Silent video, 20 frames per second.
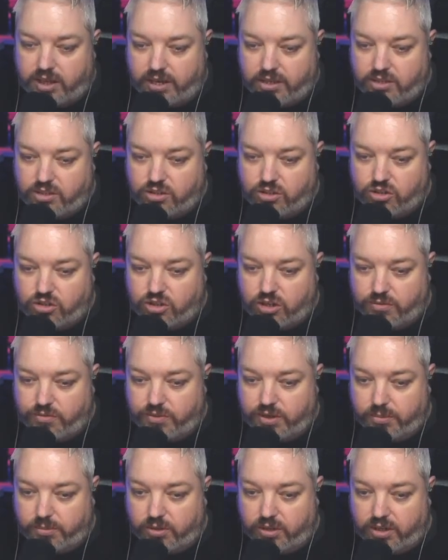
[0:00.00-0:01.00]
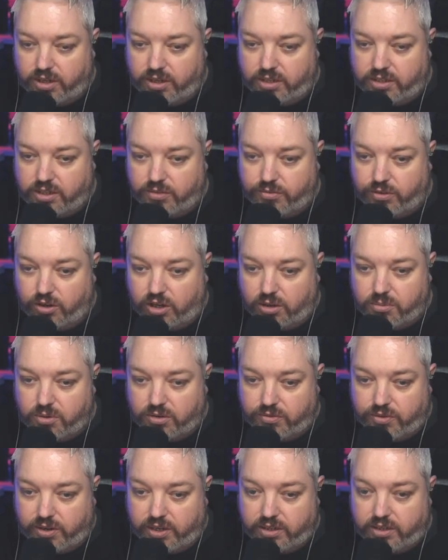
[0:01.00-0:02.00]
just something I'm gonna need to fuck about
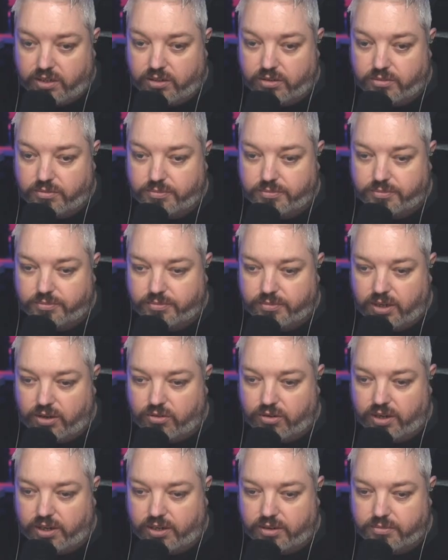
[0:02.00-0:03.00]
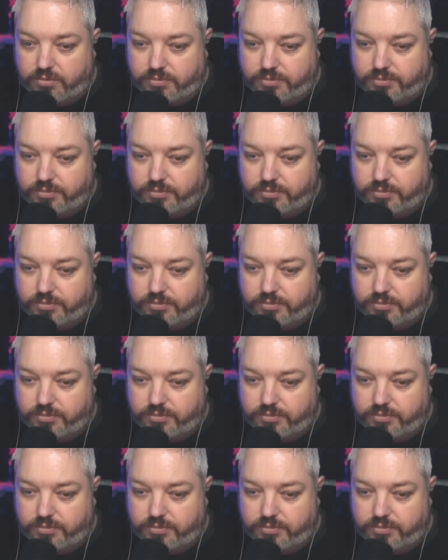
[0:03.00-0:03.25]
and find out, I reckon.